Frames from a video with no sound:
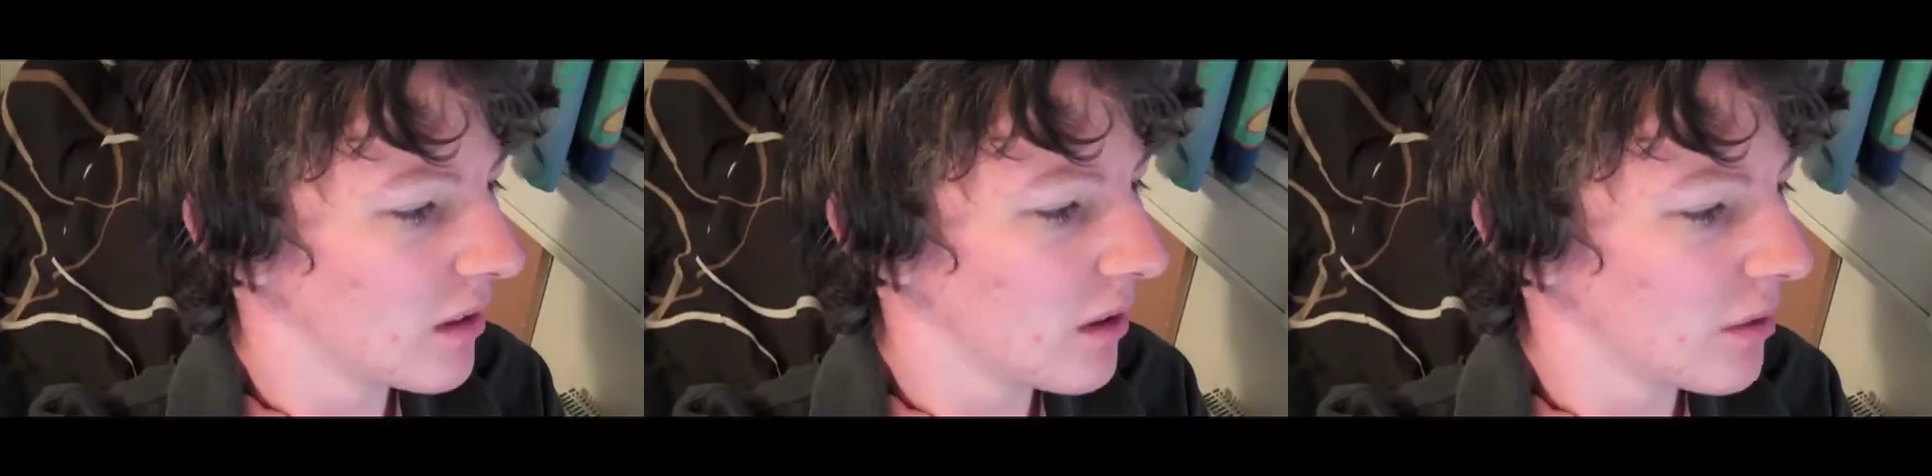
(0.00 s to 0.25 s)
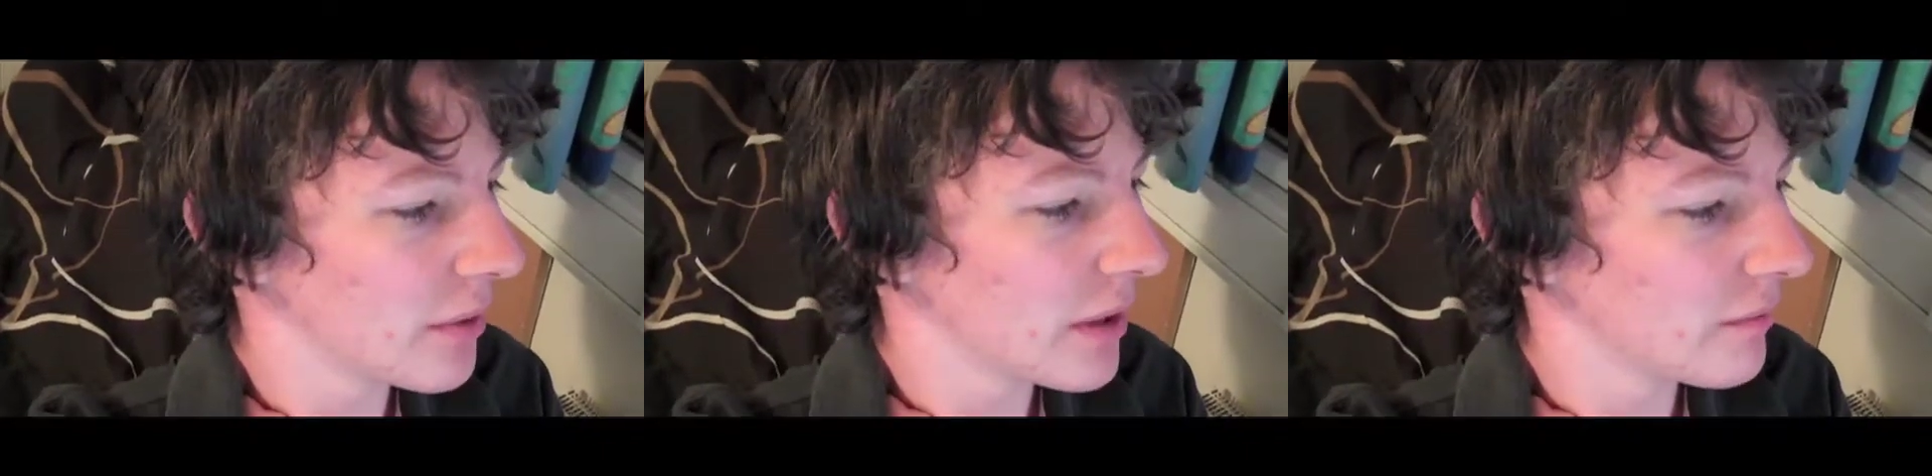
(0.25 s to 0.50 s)

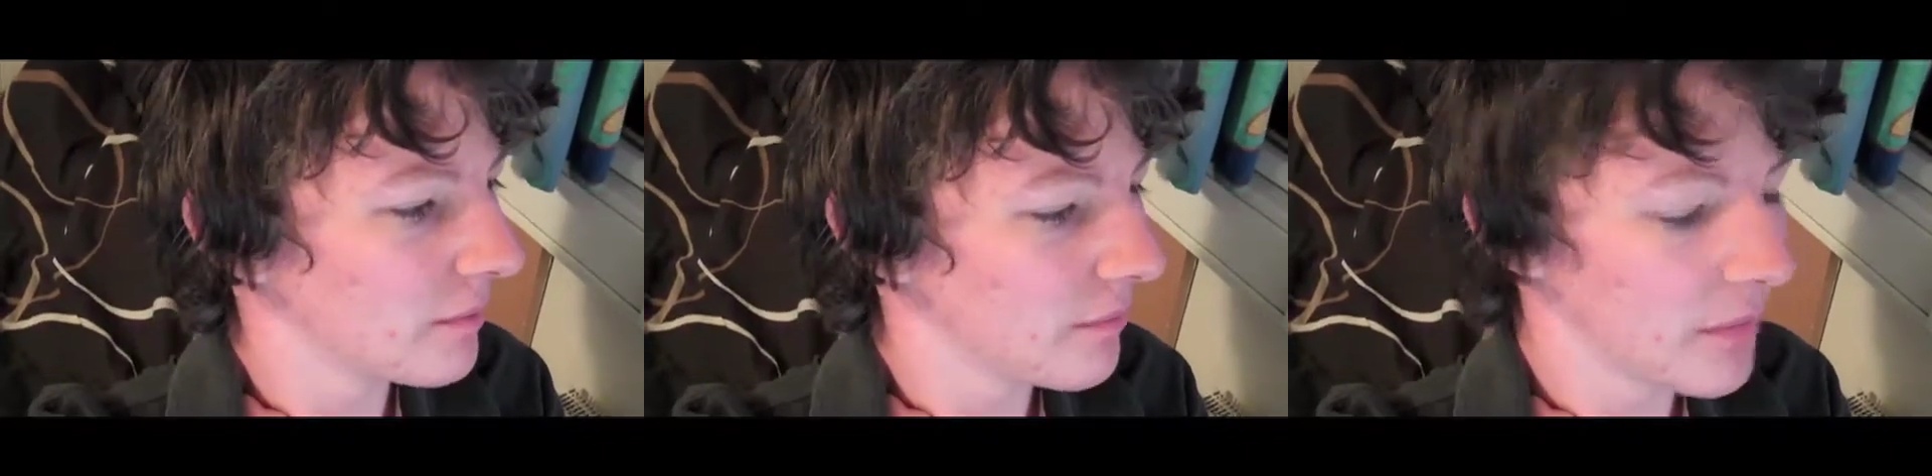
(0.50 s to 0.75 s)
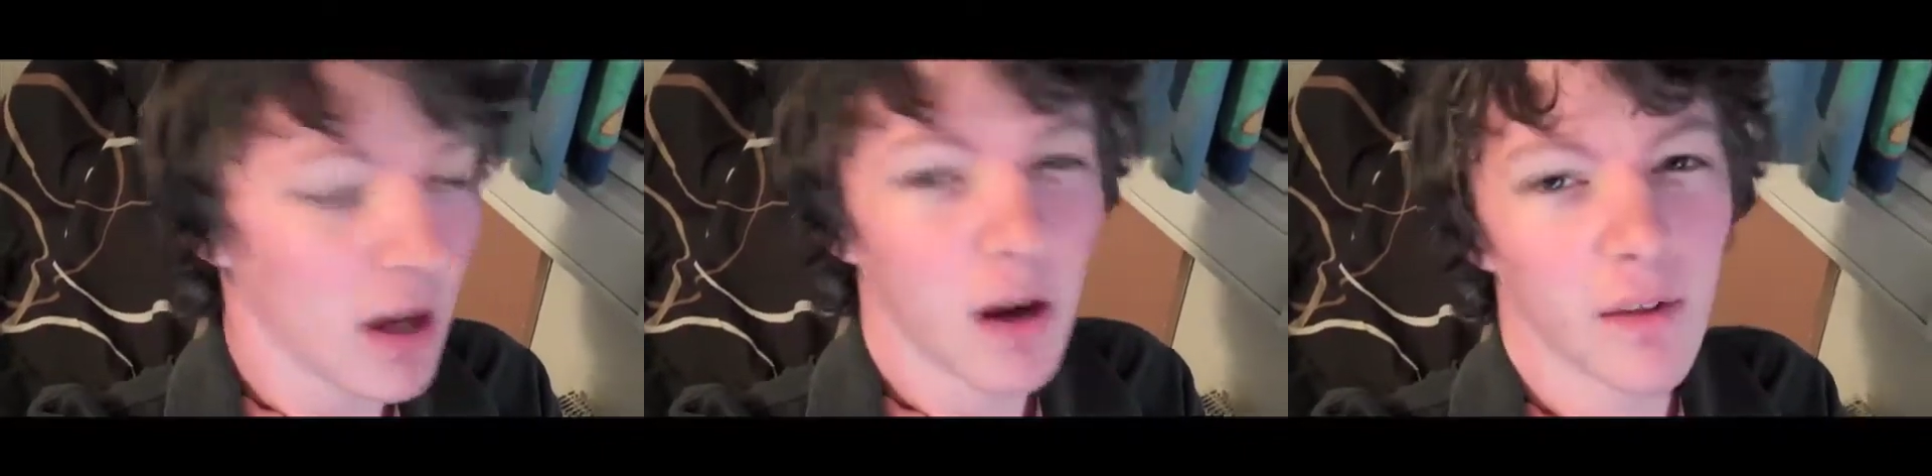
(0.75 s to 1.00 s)
Oh well.
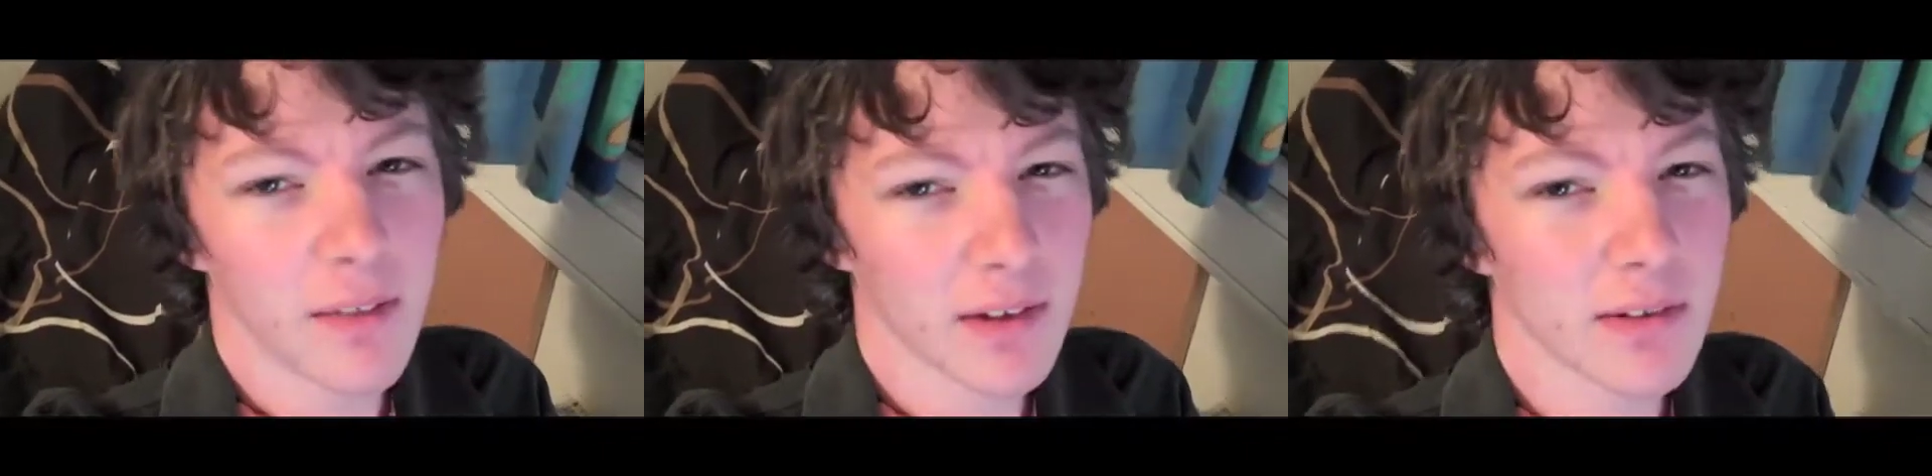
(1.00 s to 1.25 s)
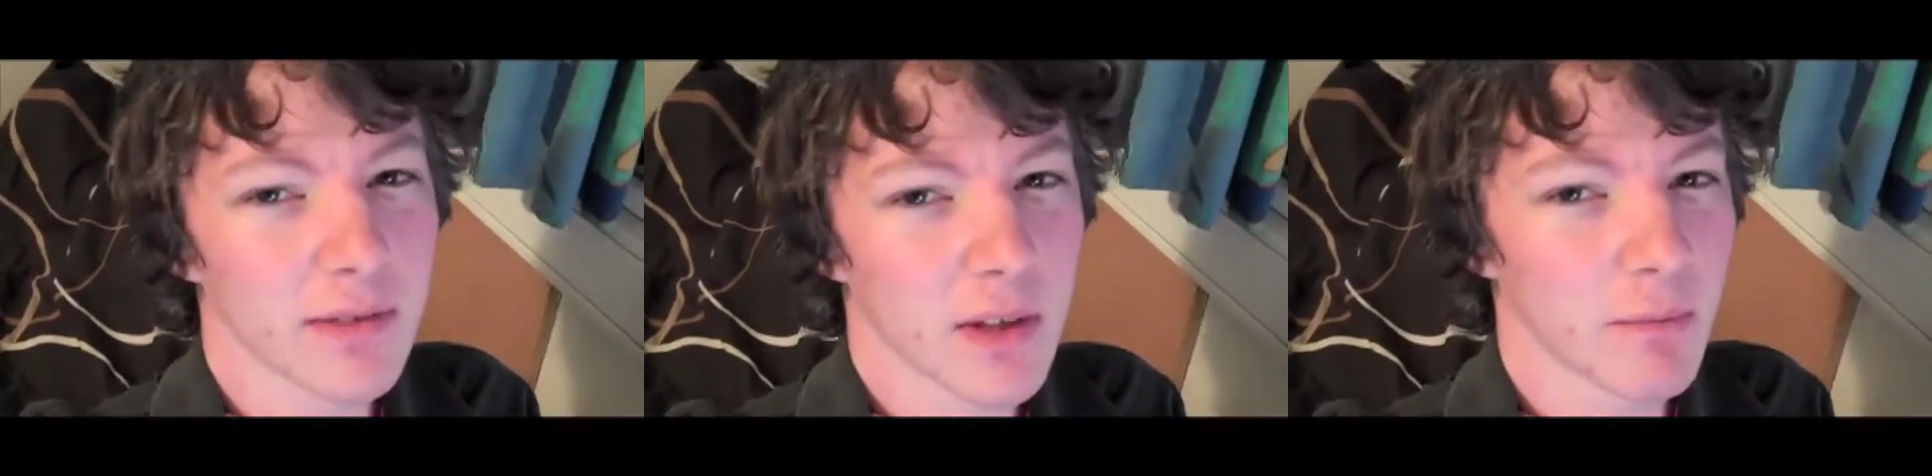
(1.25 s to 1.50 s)
I'll
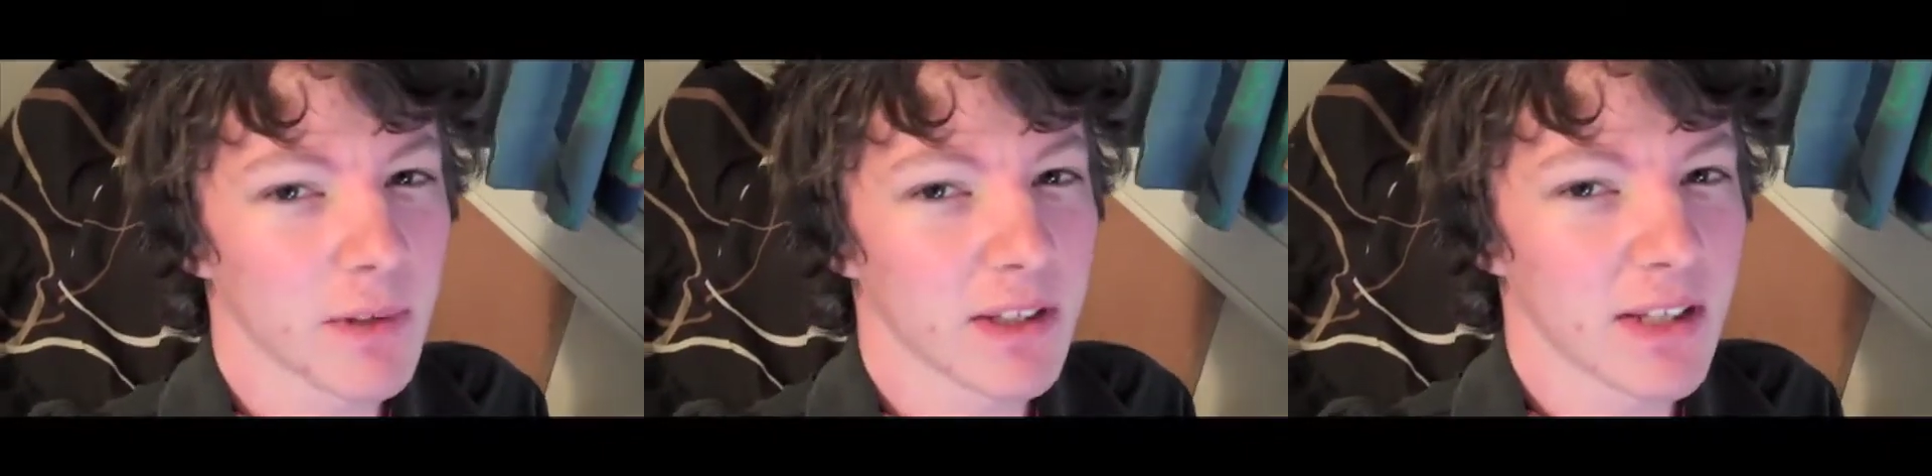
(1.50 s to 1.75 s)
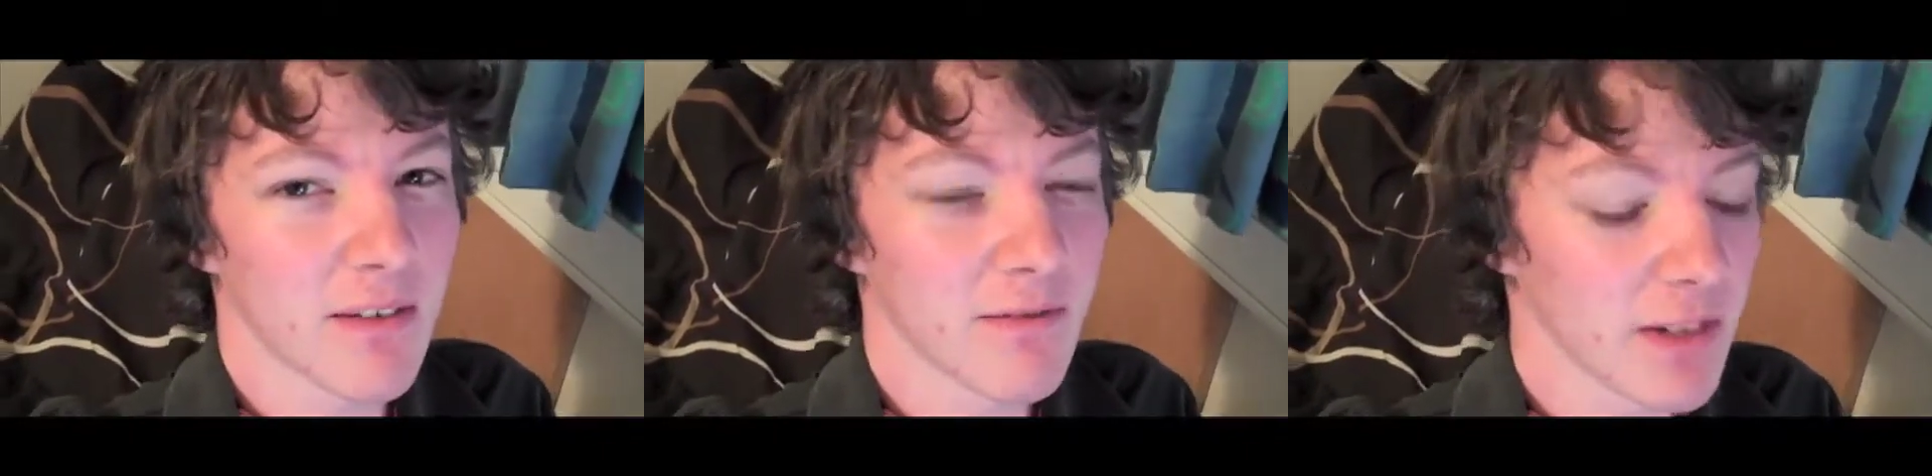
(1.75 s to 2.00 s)
think of something
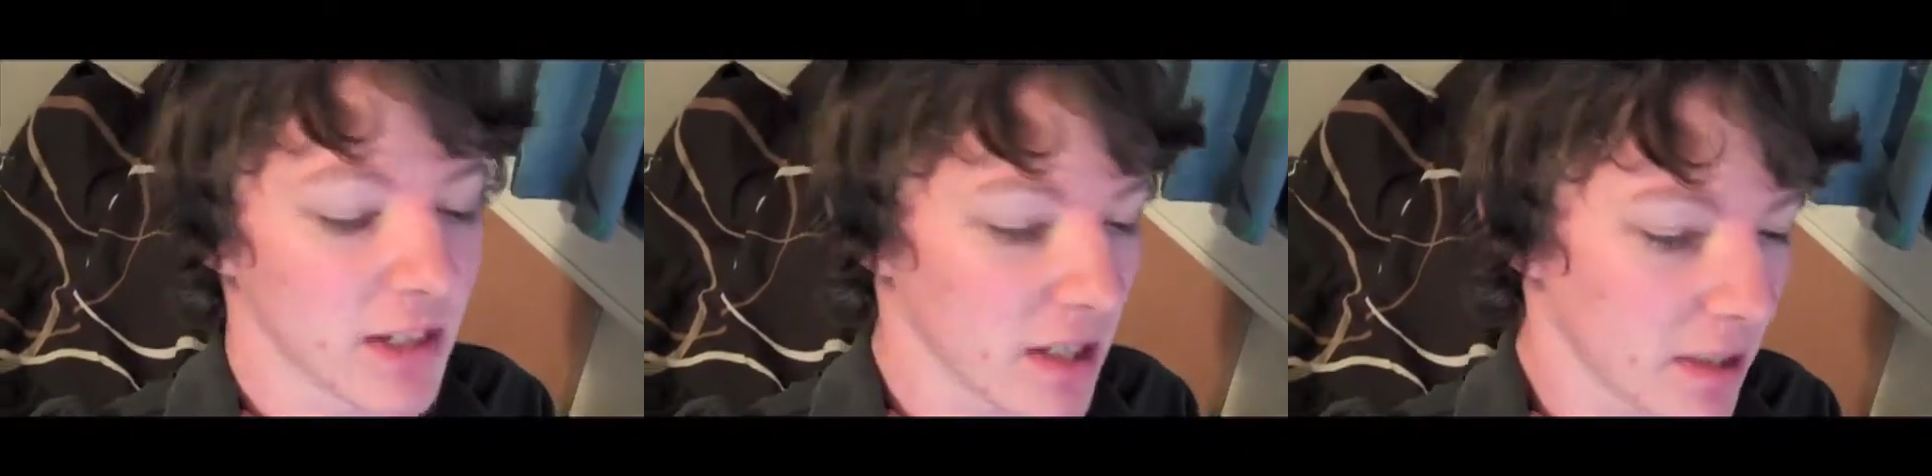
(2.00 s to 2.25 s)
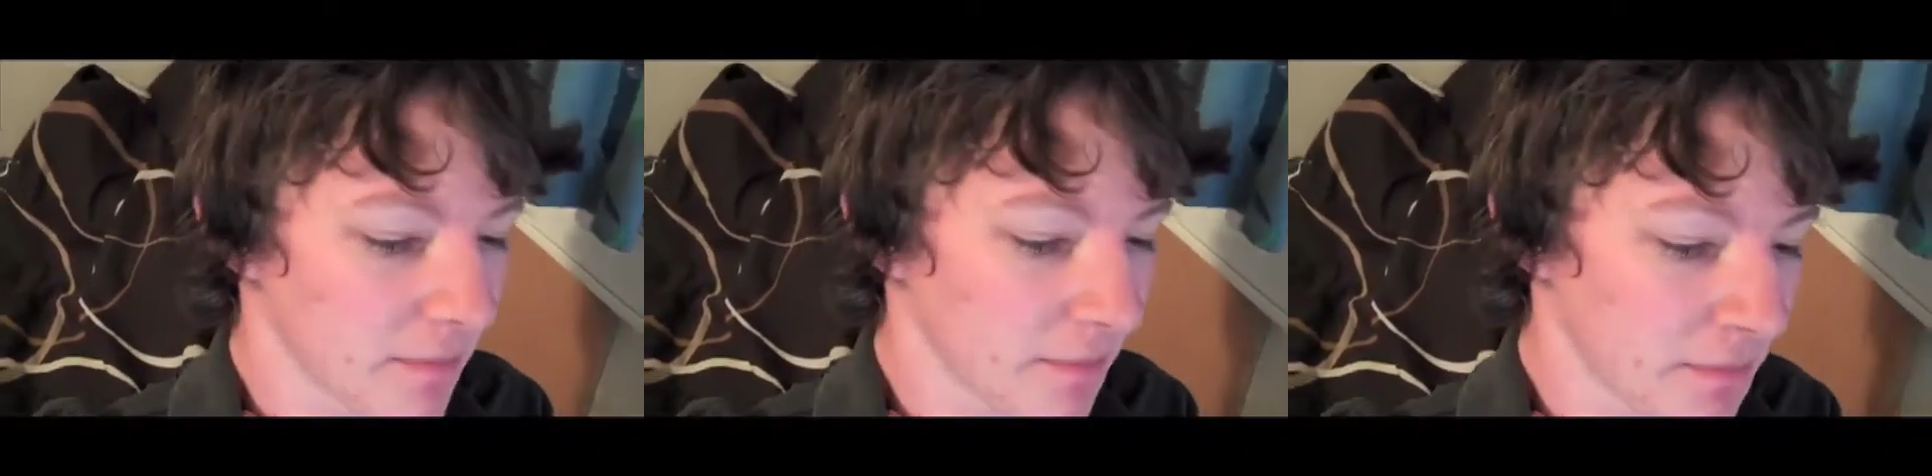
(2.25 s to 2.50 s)
to have for dinner.